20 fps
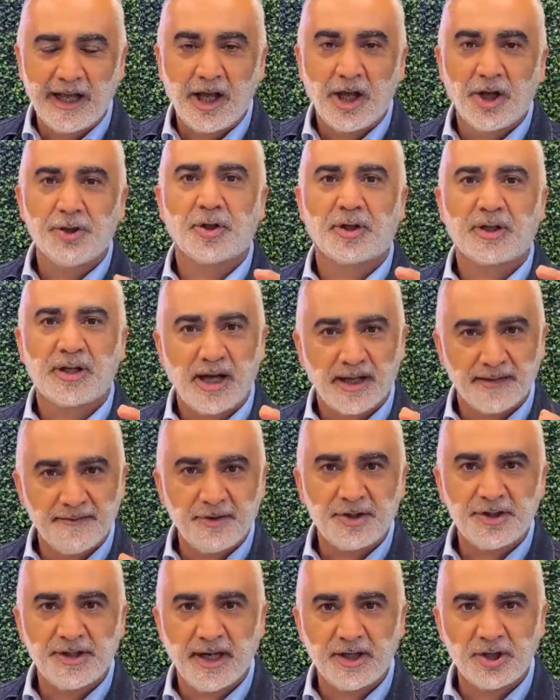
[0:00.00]
your
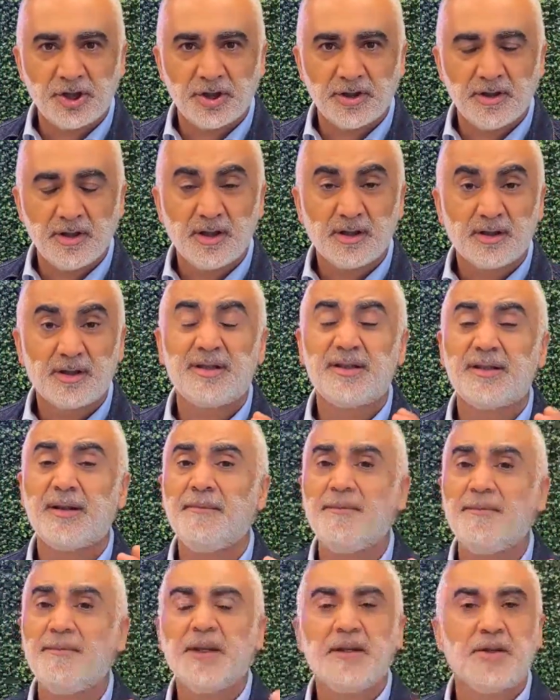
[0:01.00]
conversation to
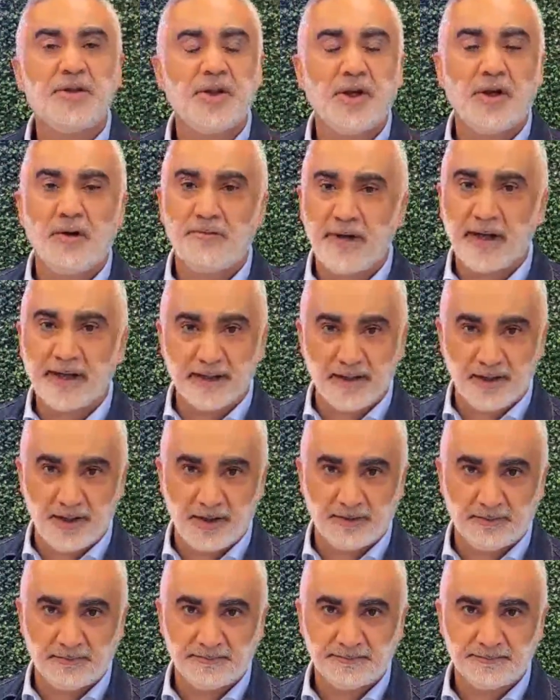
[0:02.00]
something that they already know.
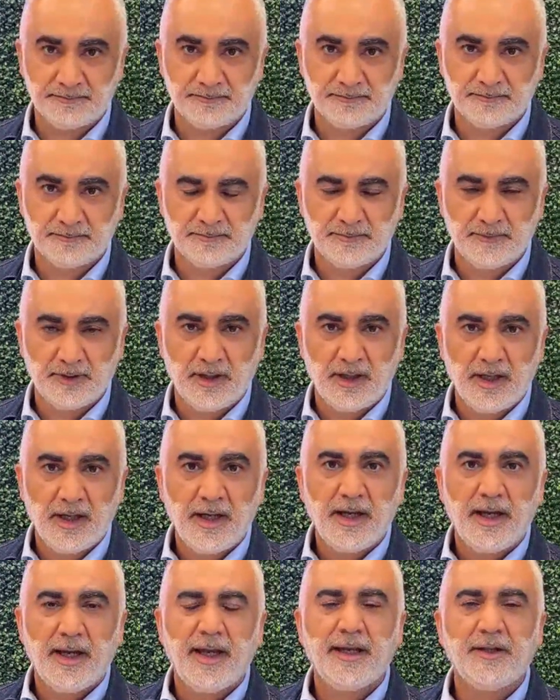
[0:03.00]

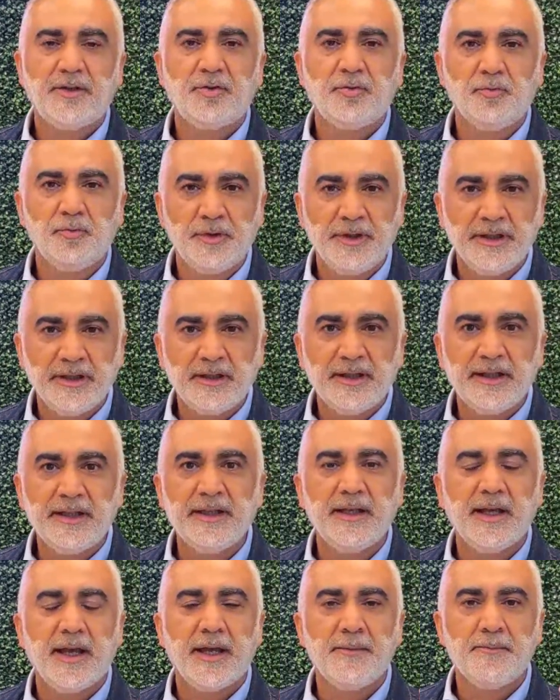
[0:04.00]
It's
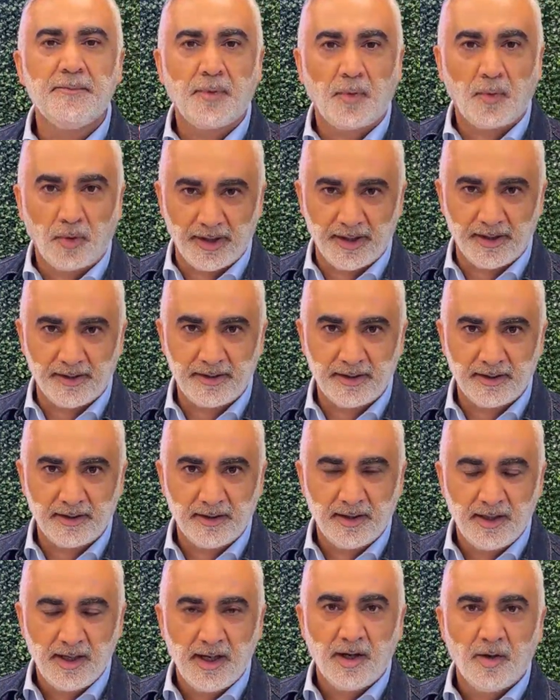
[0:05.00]
really important.
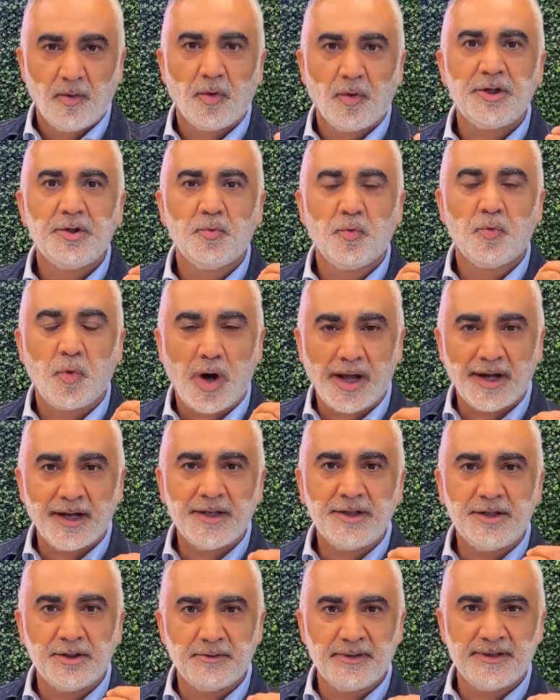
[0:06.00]
What you want to
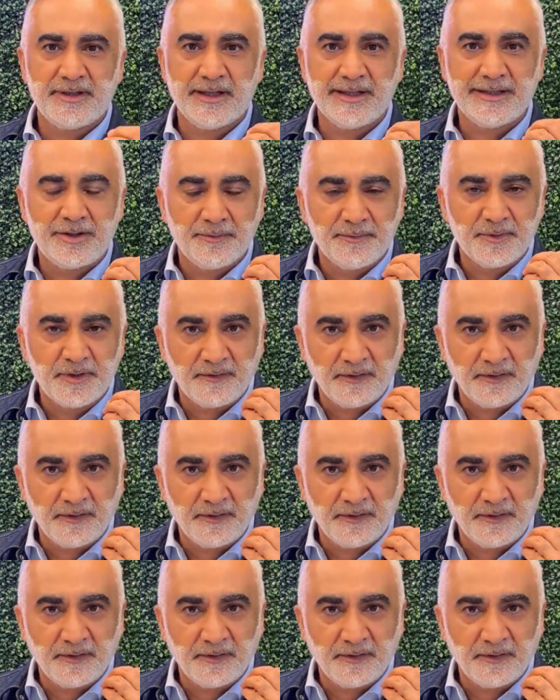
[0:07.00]
do is, in terms of a